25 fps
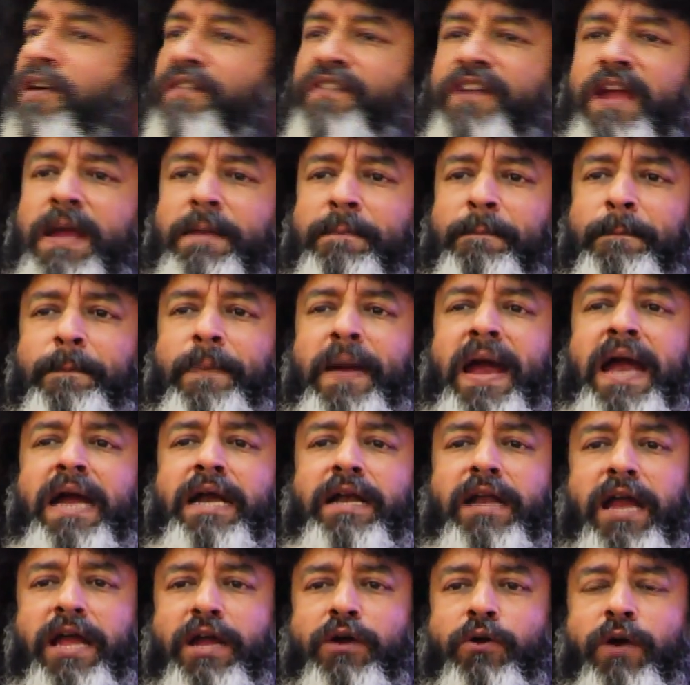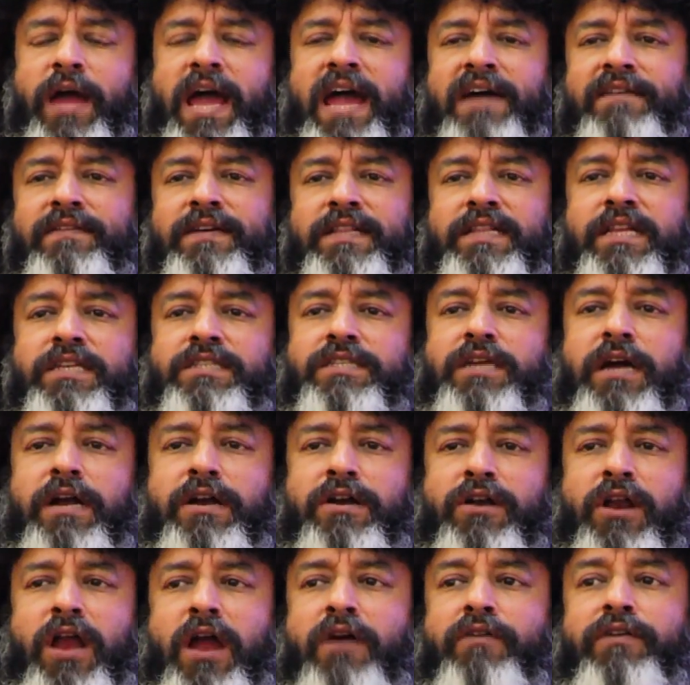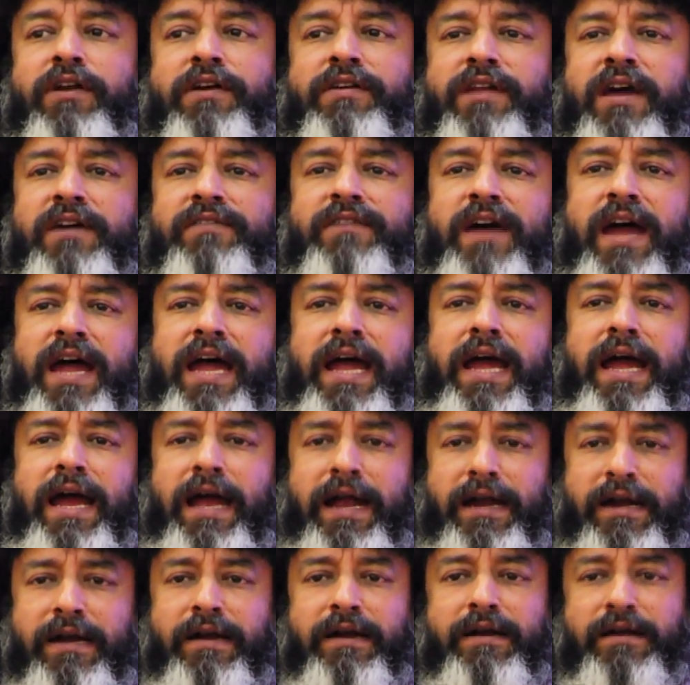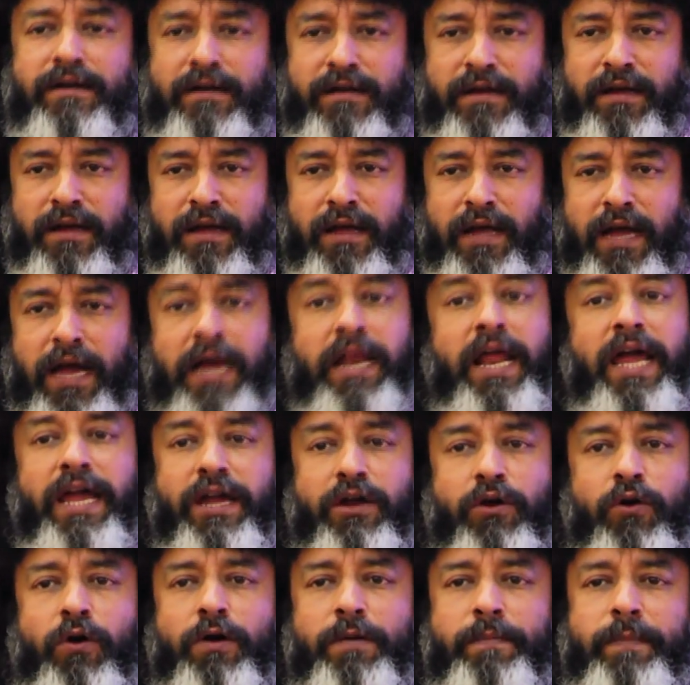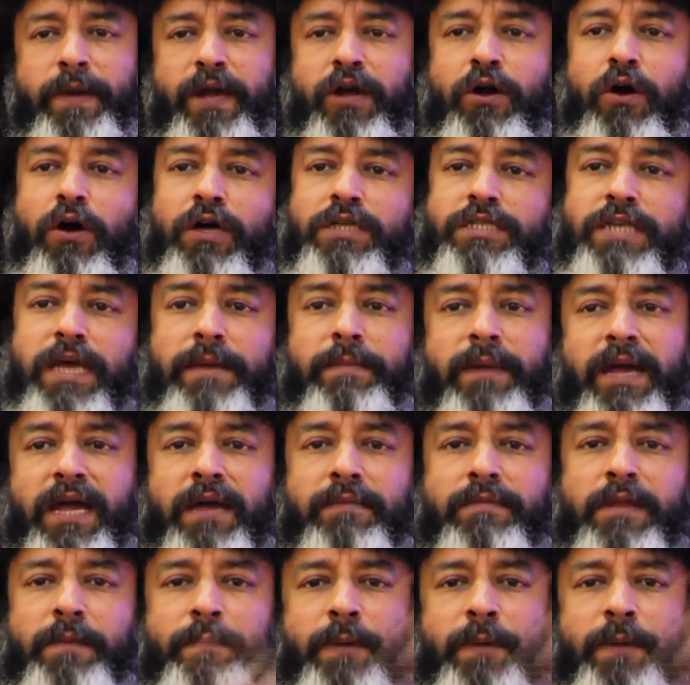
of impact I could have in this country I would have never had. And I could because I became the